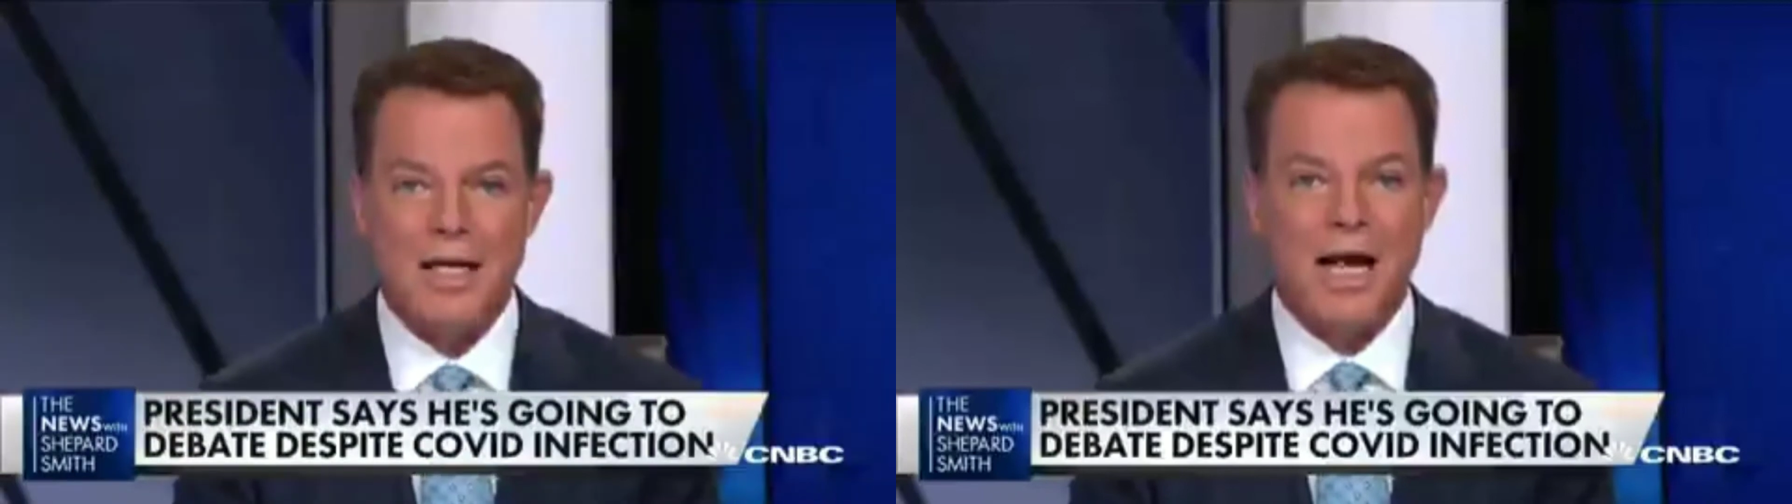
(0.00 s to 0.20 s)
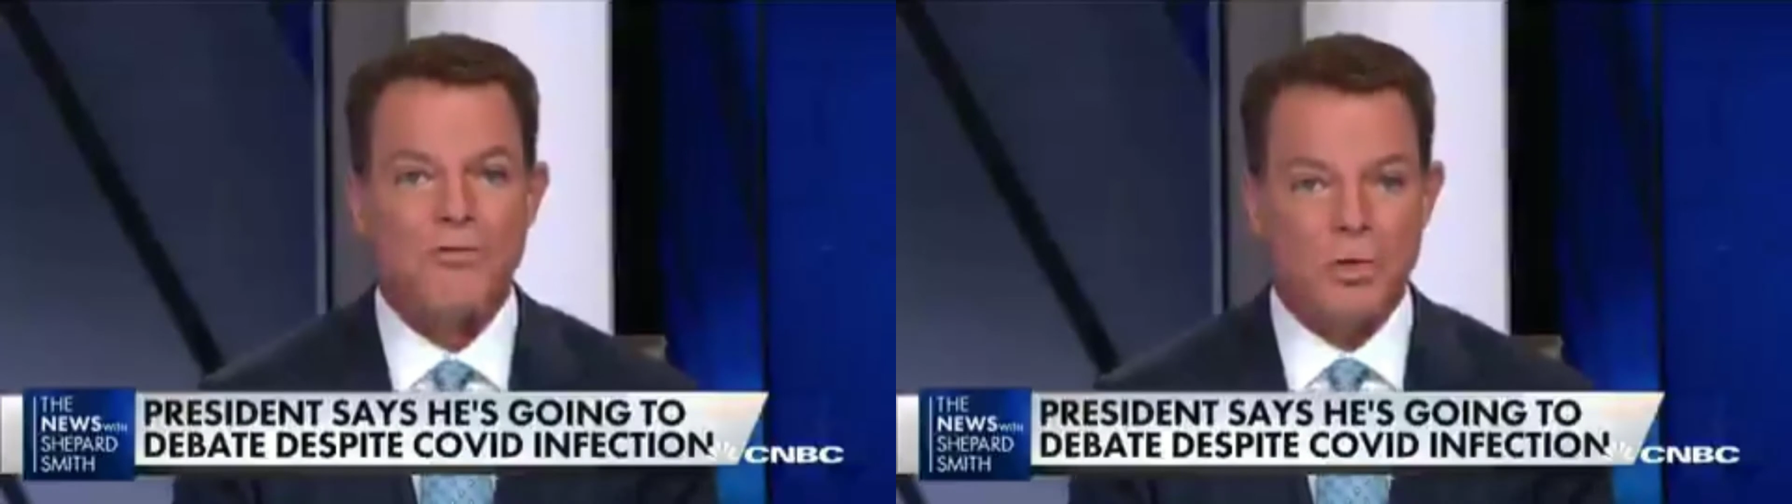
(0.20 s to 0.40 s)

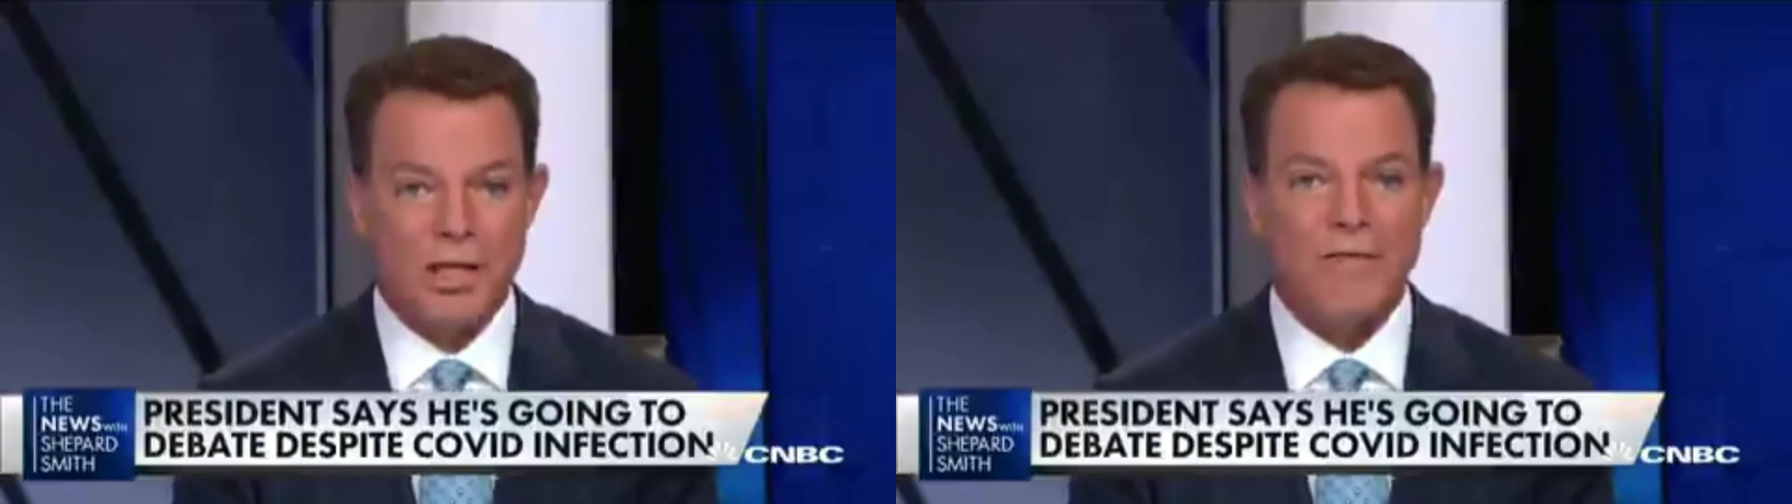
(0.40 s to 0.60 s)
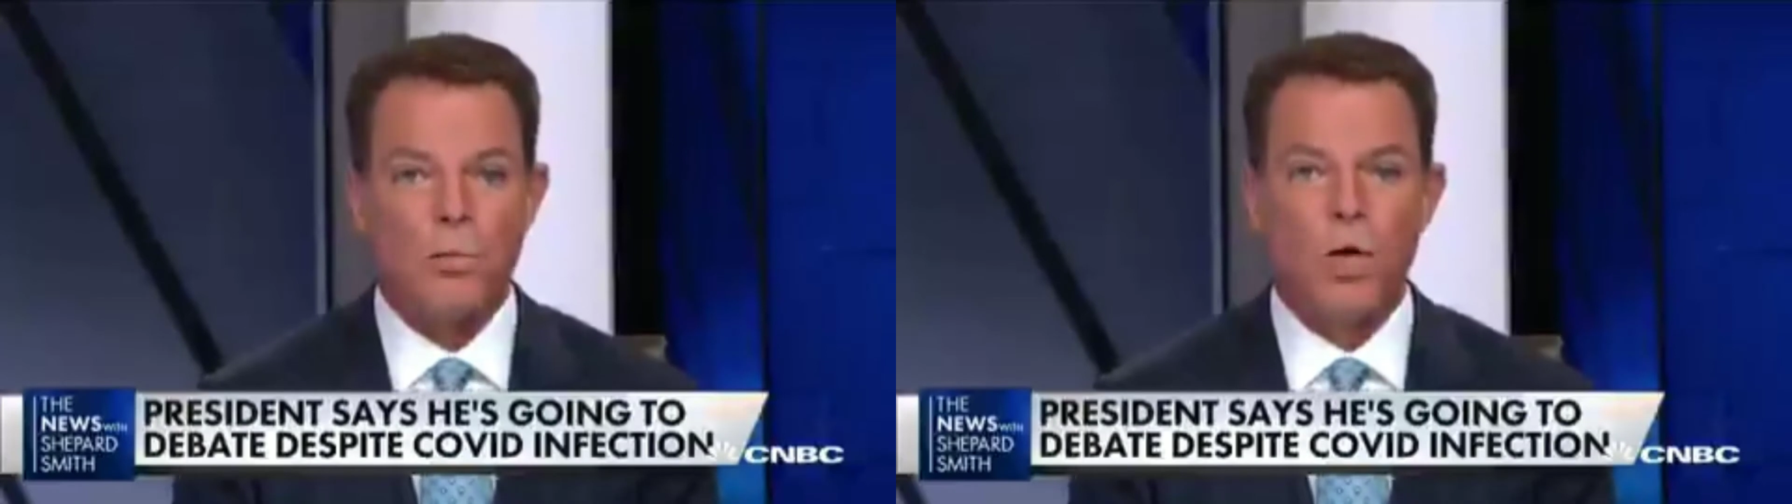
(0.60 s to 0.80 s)
after he
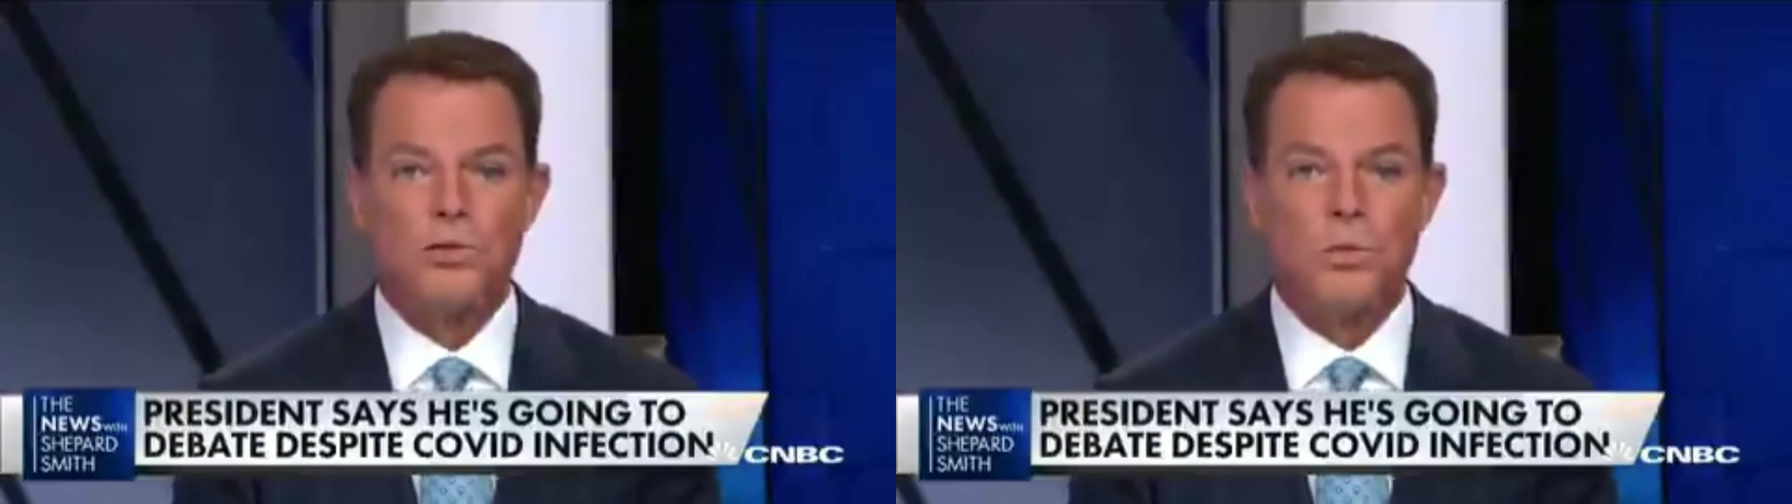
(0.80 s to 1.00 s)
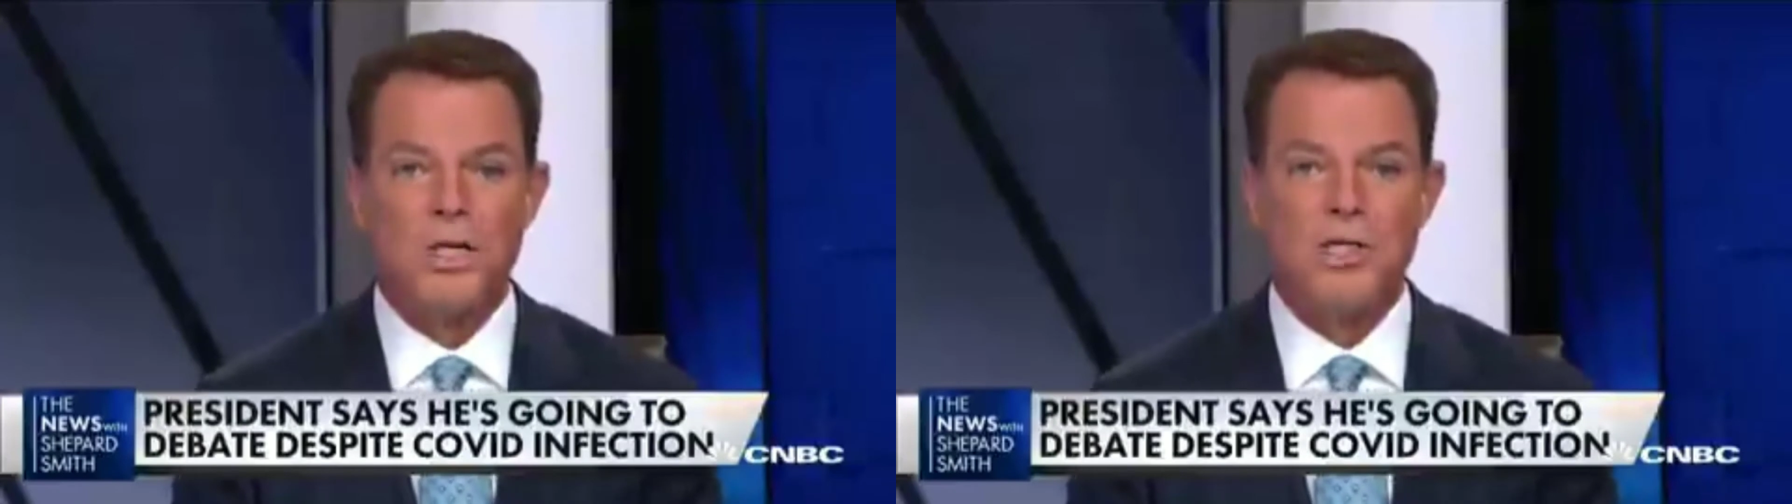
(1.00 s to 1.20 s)
left
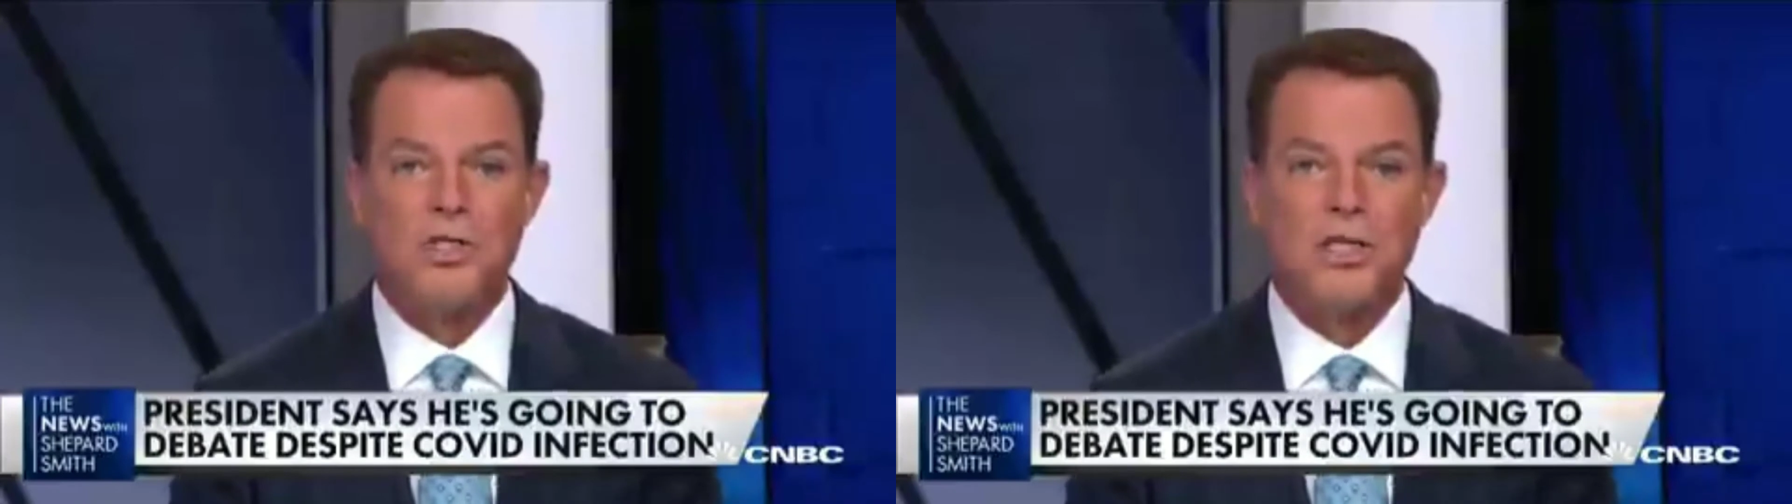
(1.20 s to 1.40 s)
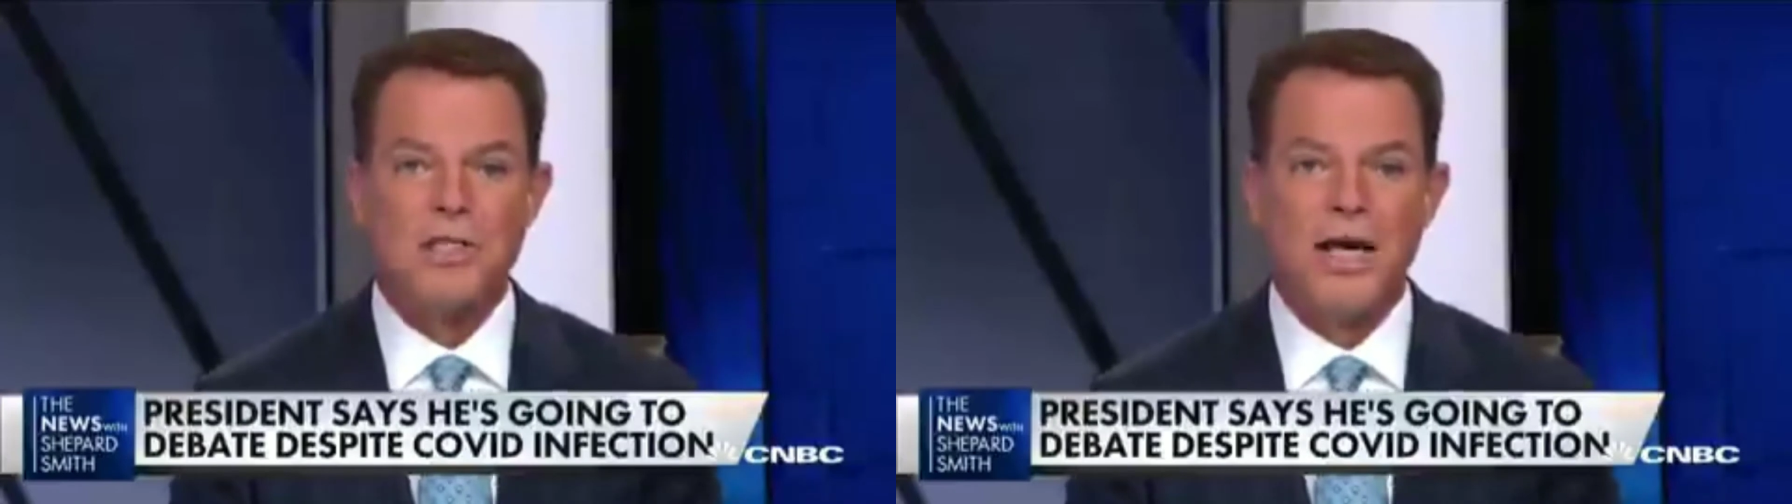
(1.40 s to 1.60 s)
Walter Reed
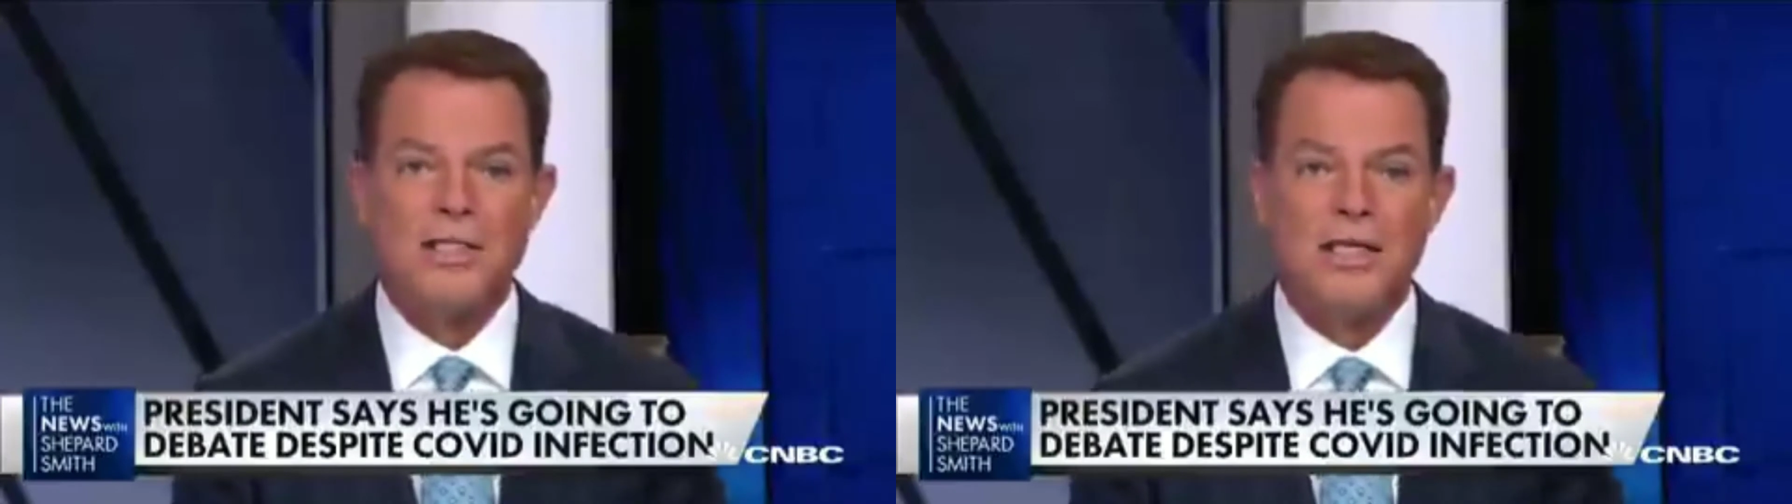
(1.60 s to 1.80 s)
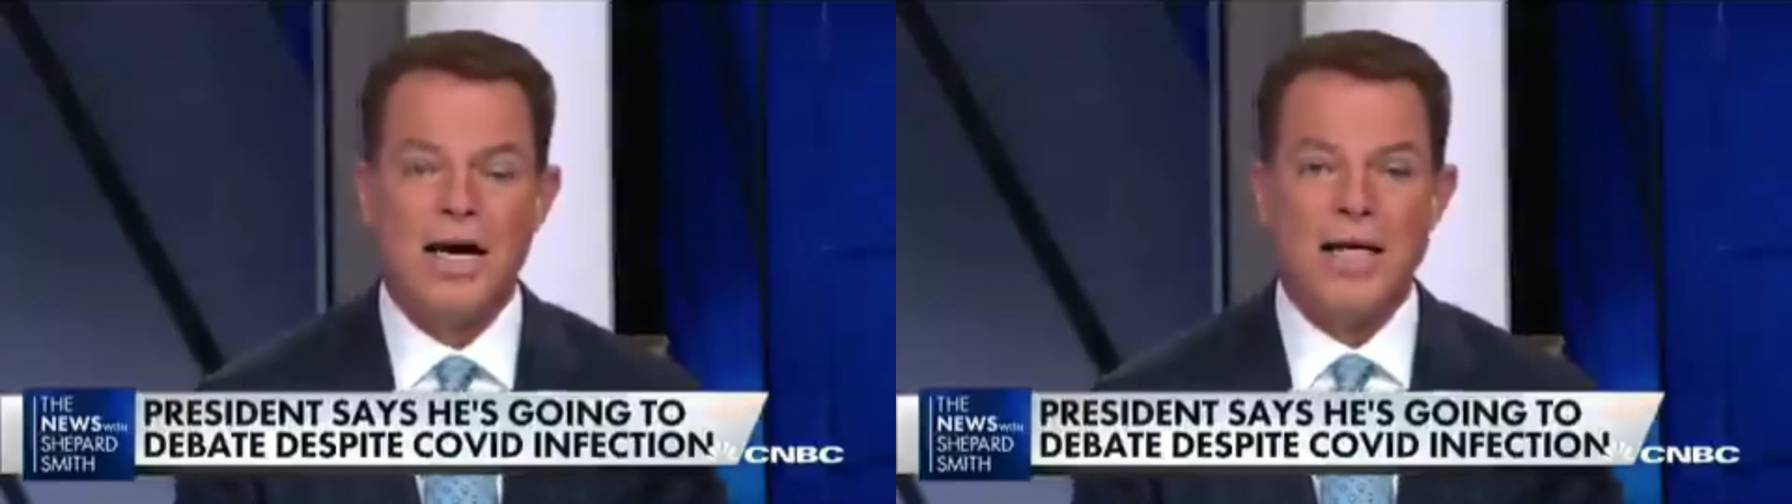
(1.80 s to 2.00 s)
just last night.